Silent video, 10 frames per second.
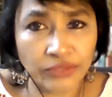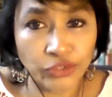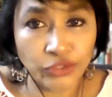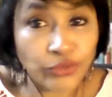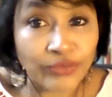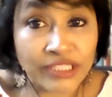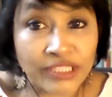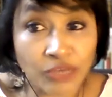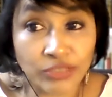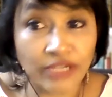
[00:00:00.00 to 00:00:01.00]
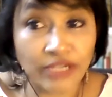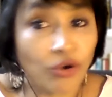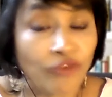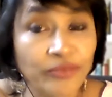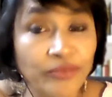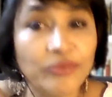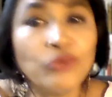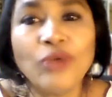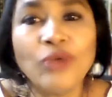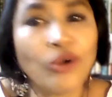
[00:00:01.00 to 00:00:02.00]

universe out there of people who are